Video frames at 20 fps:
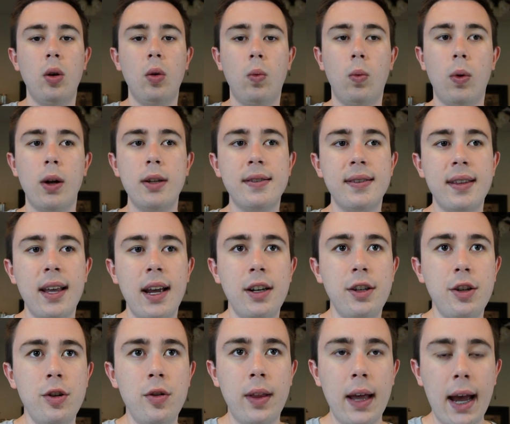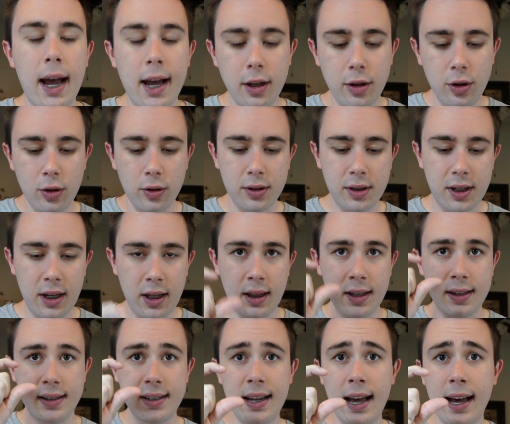Once they do that, you'll see the
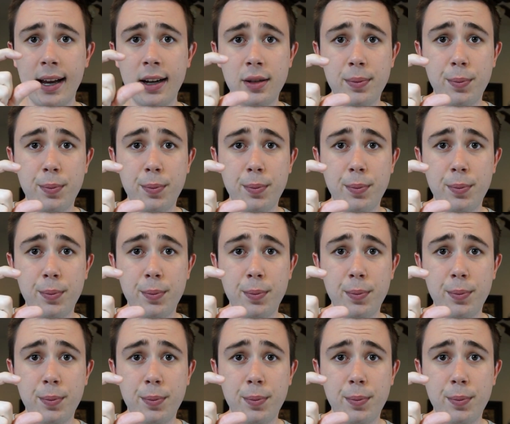status